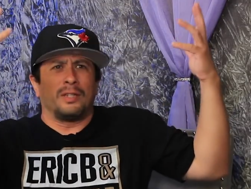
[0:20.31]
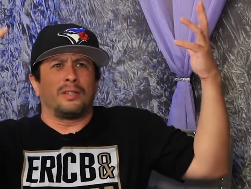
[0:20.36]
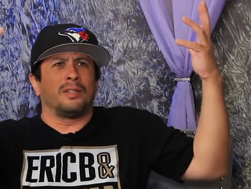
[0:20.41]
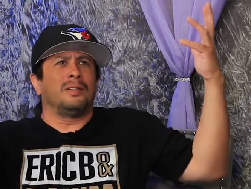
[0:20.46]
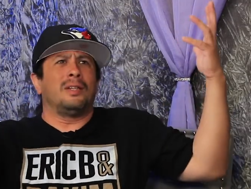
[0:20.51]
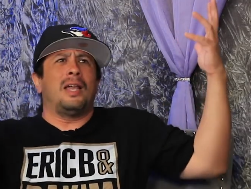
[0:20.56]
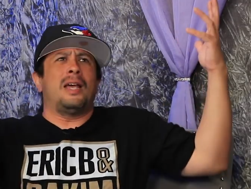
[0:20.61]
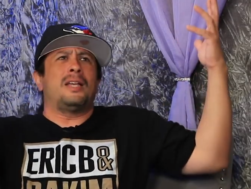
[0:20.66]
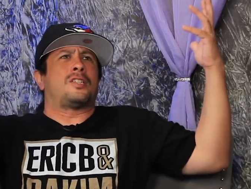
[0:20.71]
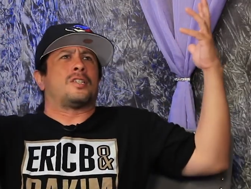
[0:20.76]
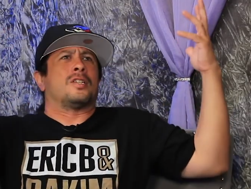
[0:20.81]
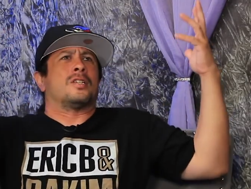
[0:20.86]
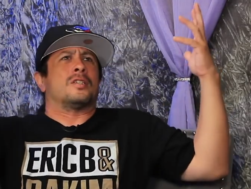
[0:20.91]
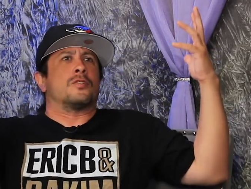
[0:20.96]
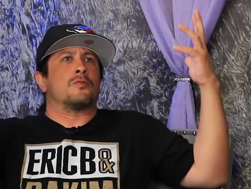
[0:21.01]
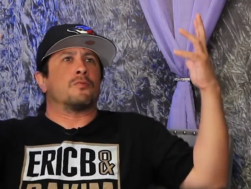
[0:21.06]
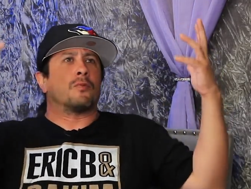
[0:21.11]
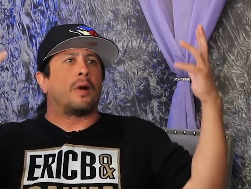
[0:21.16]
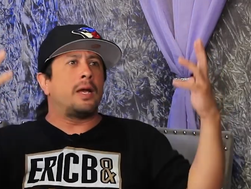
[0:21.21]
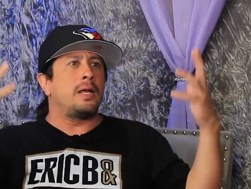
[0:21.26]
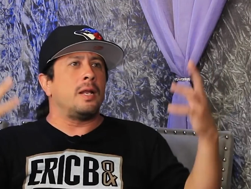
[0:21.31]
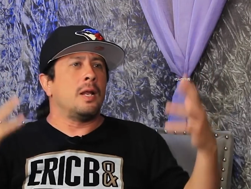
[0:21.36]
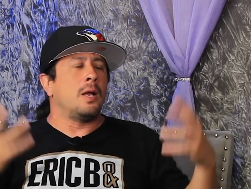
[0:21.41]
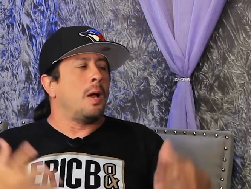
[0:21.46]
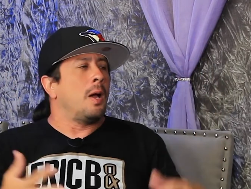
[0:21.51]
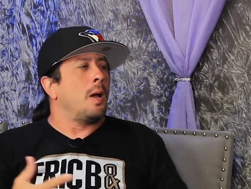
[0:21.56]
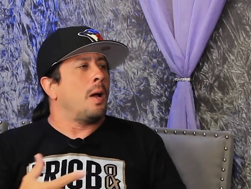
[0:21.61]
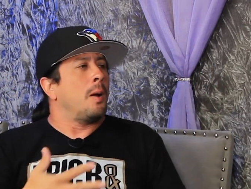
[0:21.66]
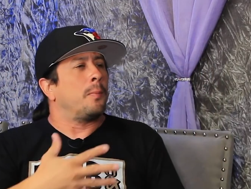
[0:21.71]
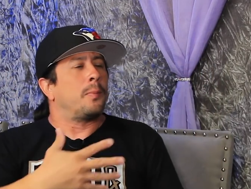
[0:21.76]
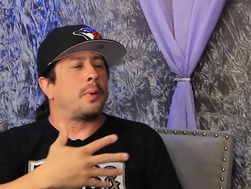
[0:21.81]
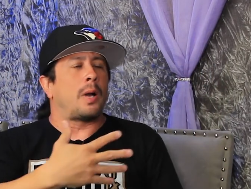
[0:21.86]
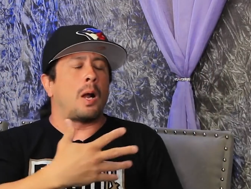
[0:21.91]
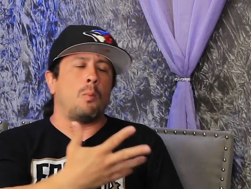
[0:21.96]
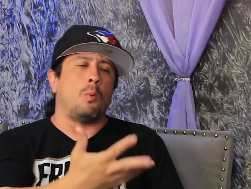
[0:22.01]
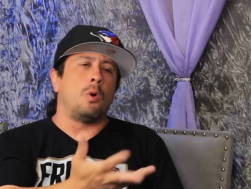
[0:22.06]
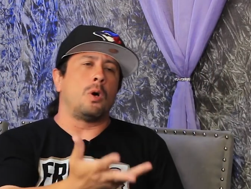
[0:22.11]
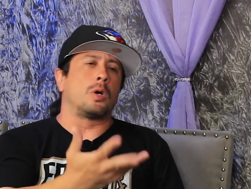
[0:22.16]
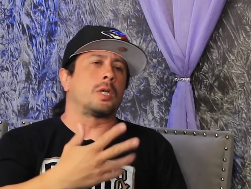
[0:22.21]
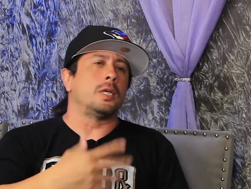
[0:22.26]
the, the legends, the right? Legends, yeah. But I
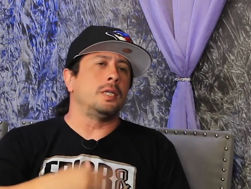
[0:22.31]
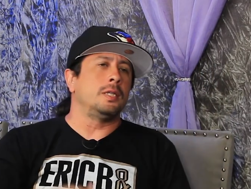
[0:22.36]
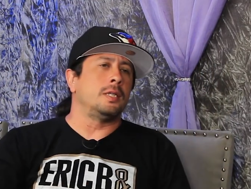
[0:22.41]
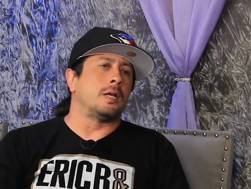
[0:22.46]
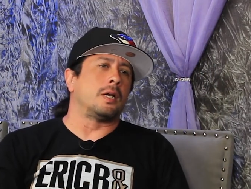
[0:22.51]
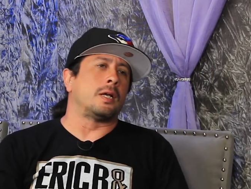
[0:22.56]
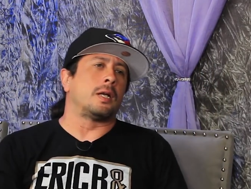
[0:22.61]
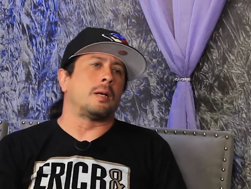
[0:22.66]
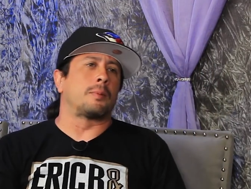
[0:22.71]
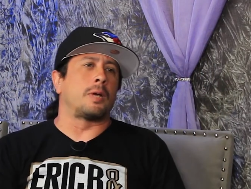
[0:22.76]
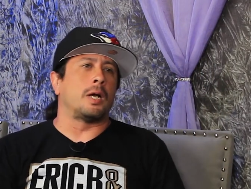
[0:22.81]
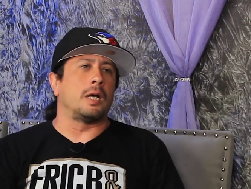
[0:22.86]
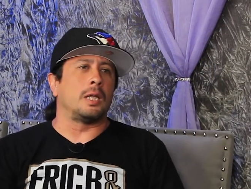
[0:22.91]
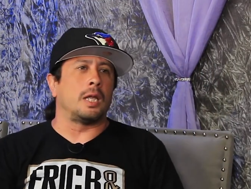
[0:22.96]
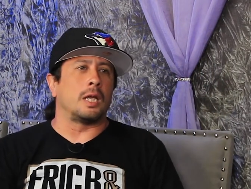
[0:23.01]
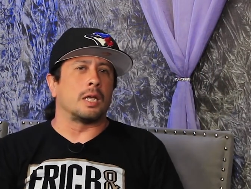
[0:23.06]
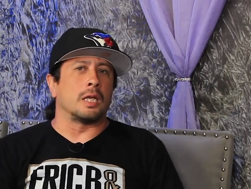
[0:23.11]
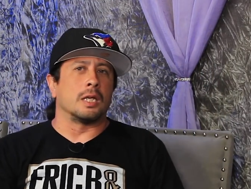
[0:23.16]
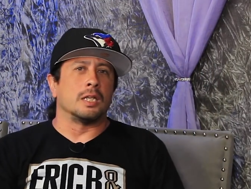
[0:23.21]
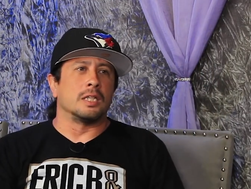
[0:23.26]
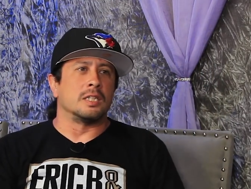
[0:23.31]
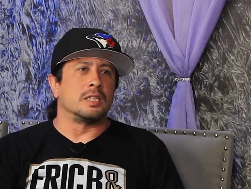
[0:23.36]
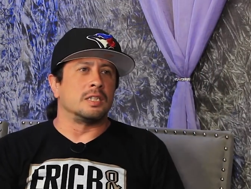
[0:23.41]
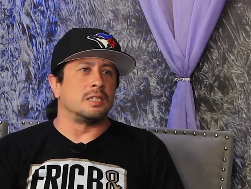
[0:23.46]
walk in there and I'm kind of like,